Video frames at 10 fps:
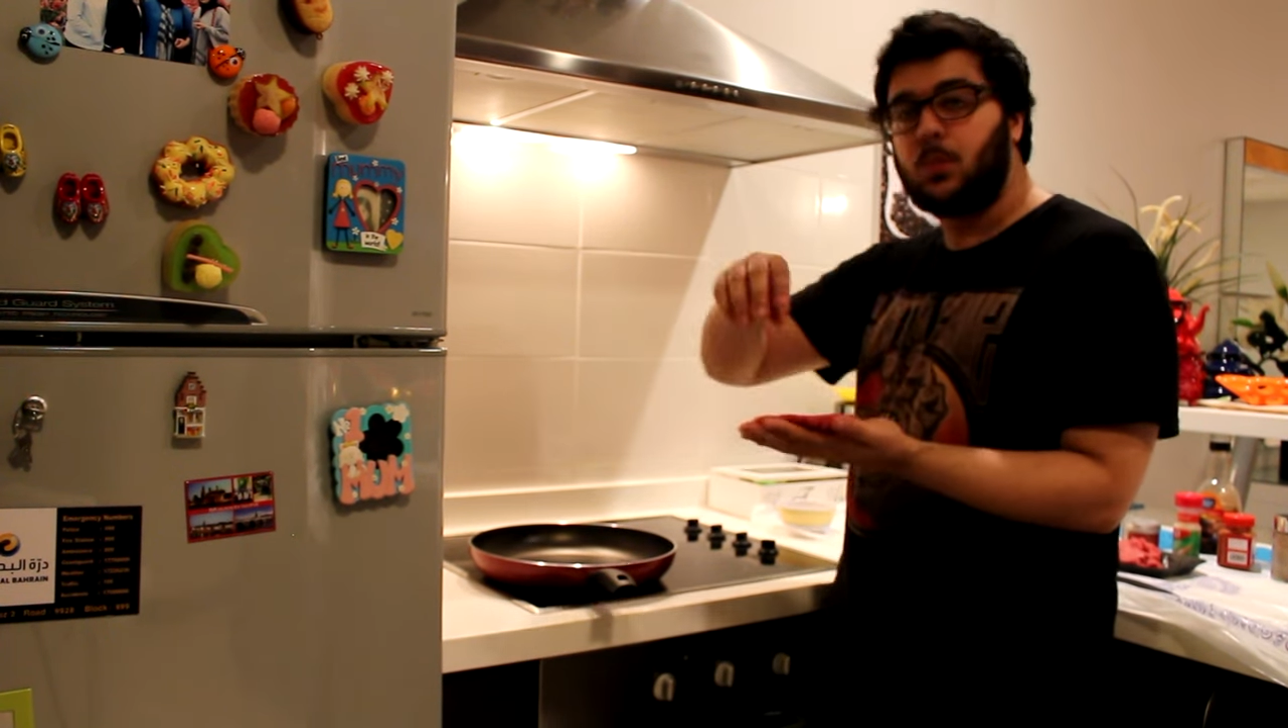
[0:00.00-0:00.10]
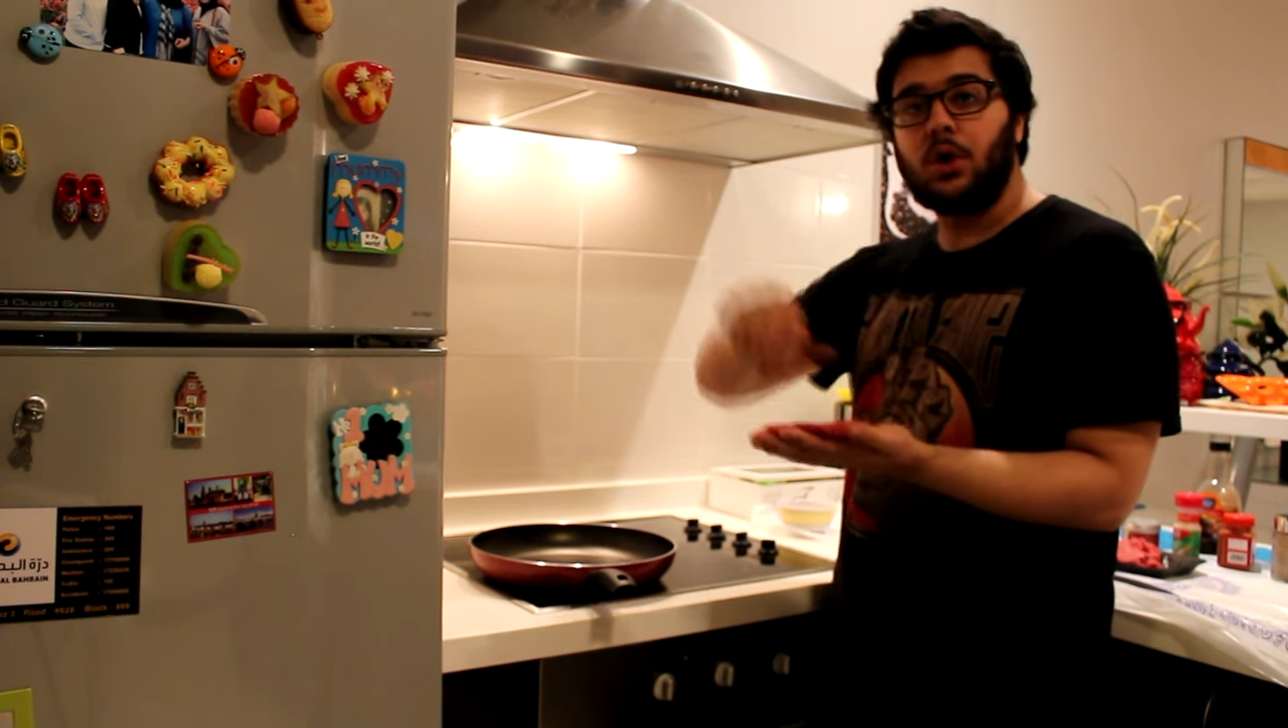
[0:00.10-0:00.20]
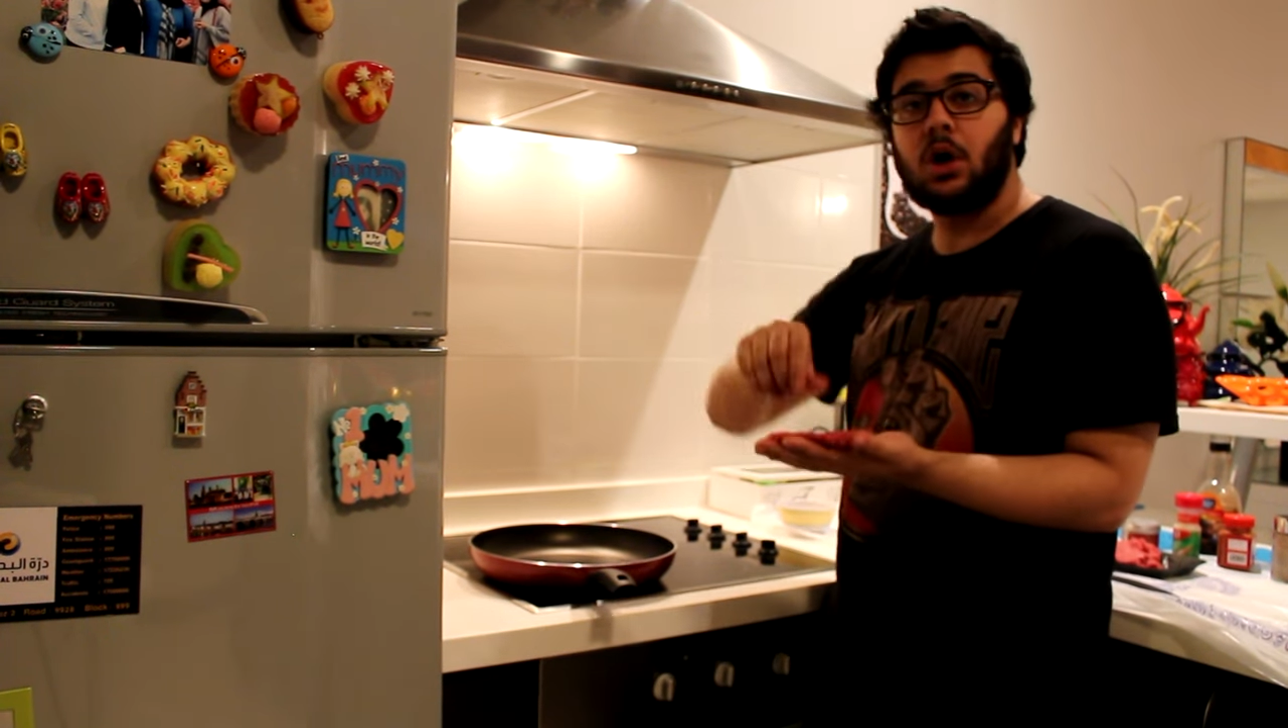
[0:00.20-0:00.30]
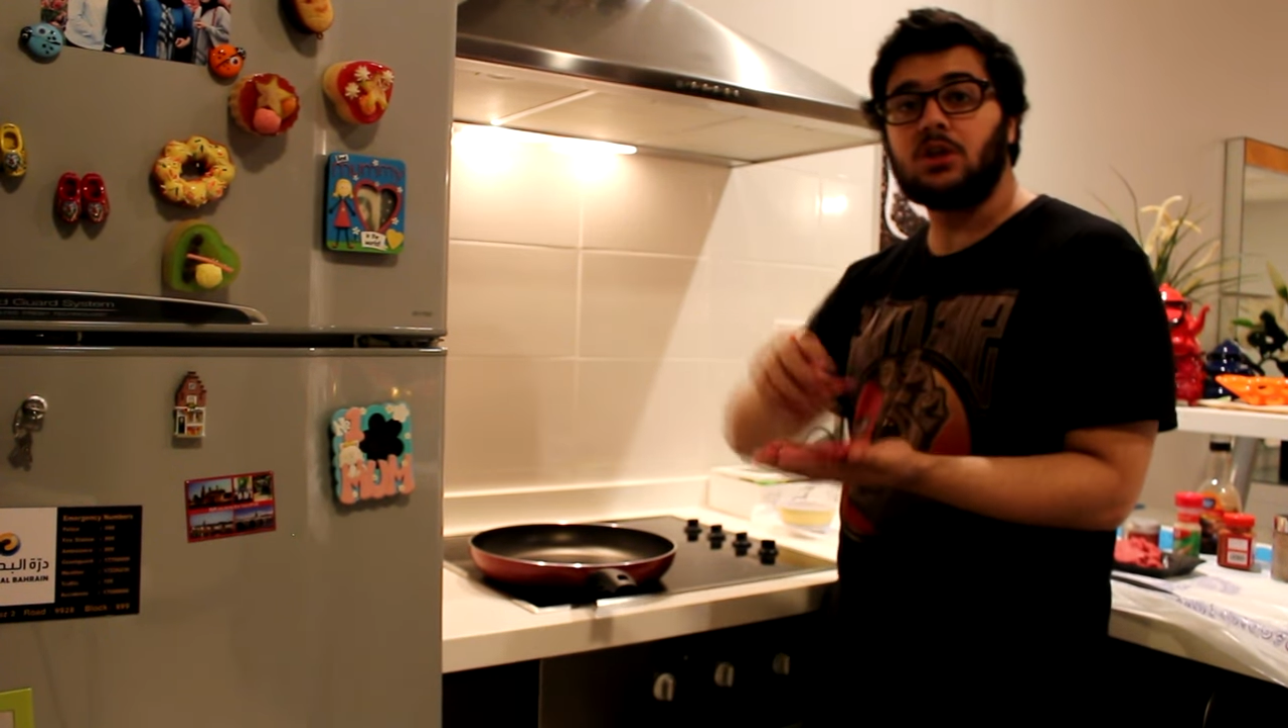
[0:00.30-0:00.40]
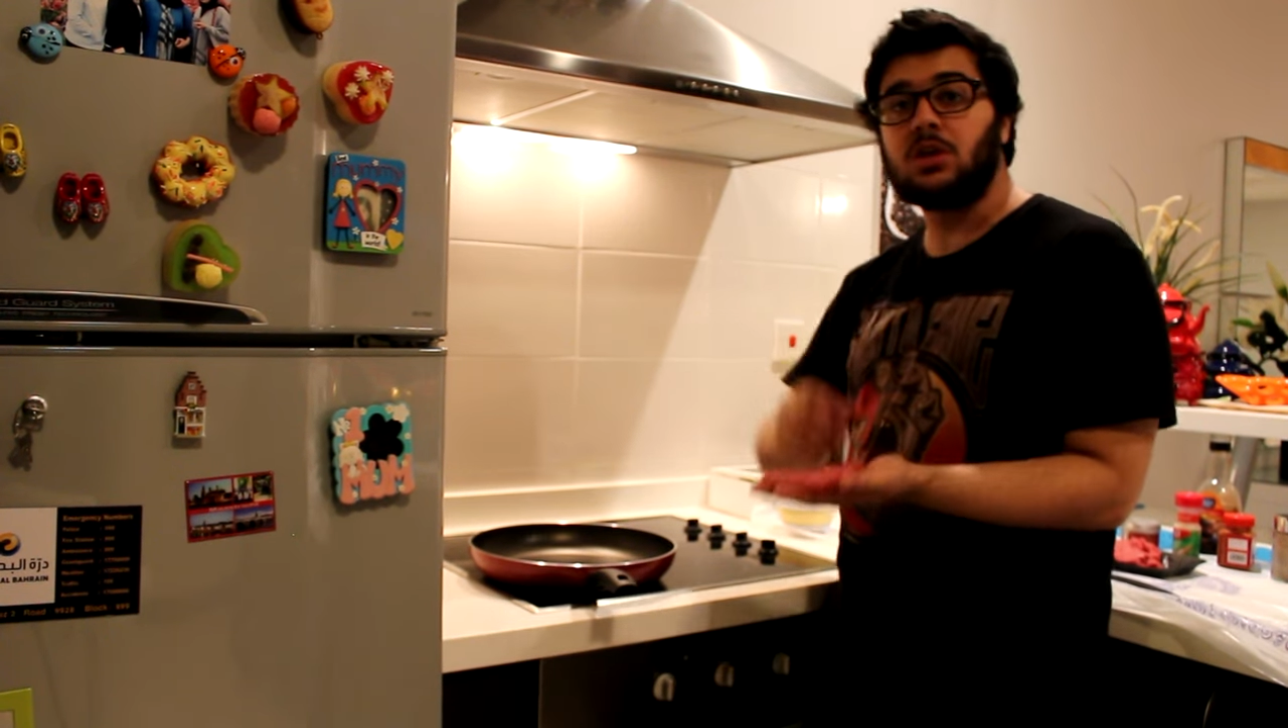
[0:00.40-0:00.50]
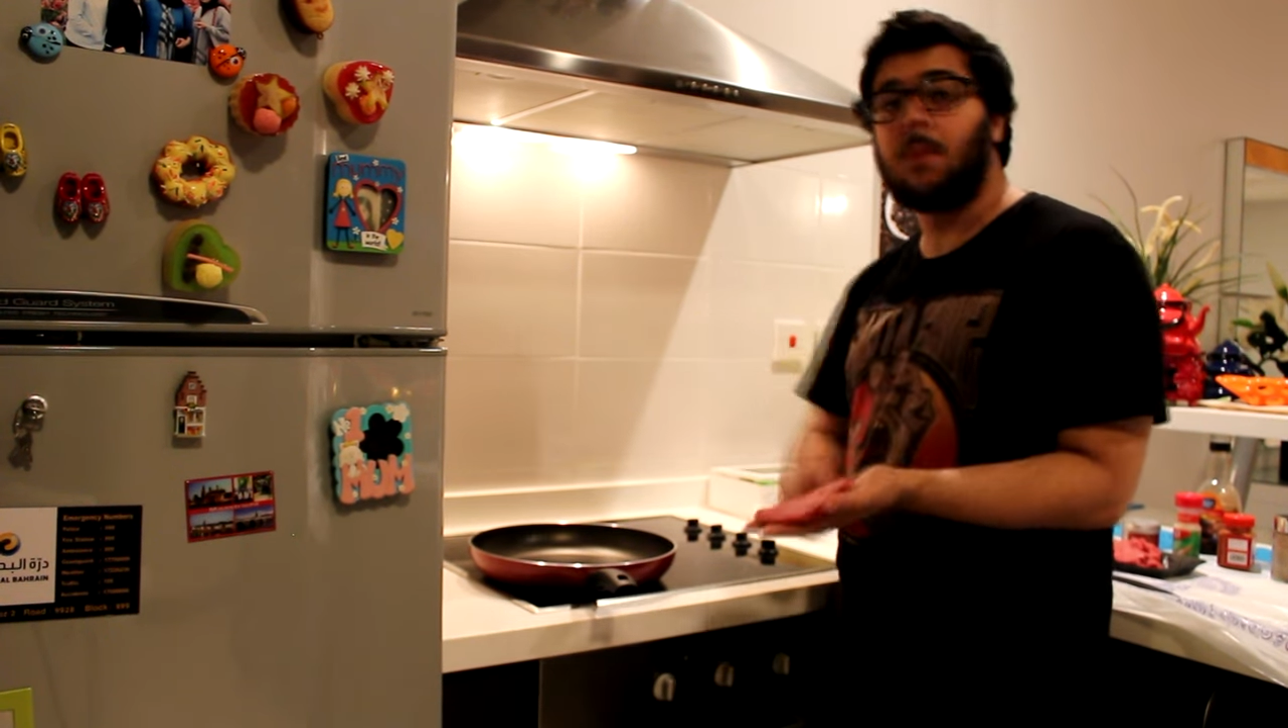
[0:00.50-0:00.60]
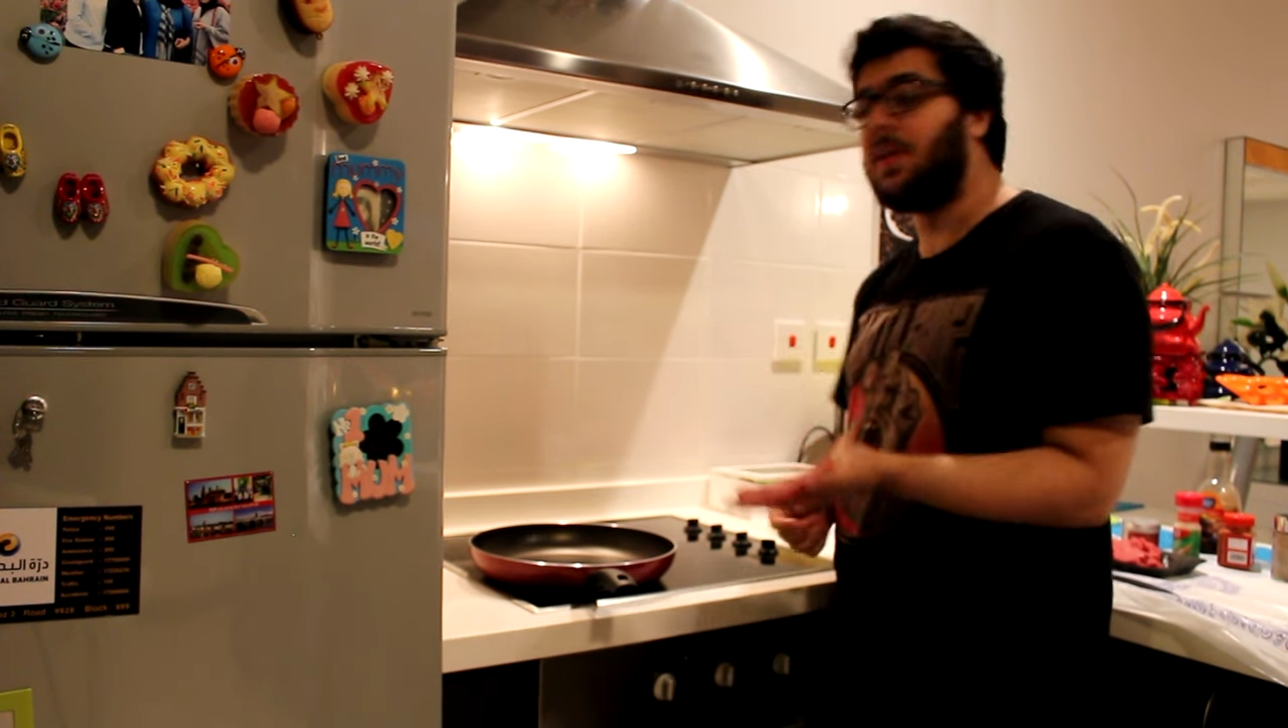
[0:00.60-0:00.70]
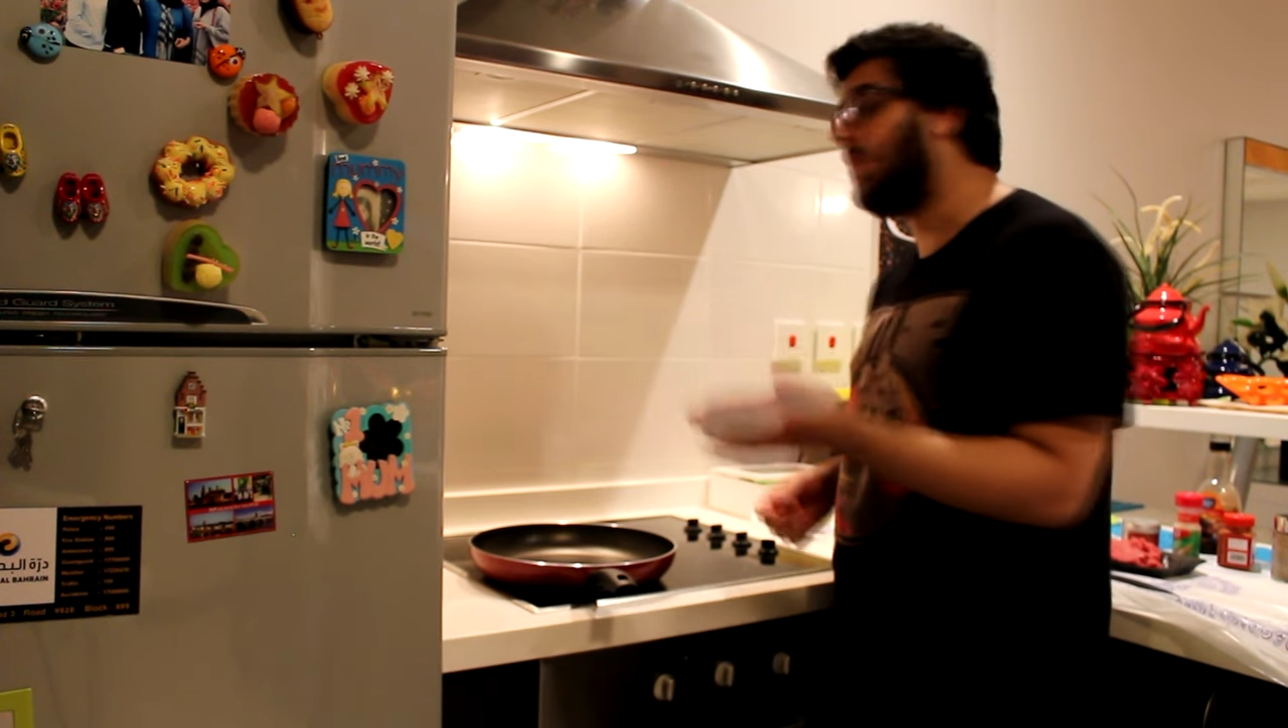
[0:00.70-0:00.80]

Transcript: put it on top,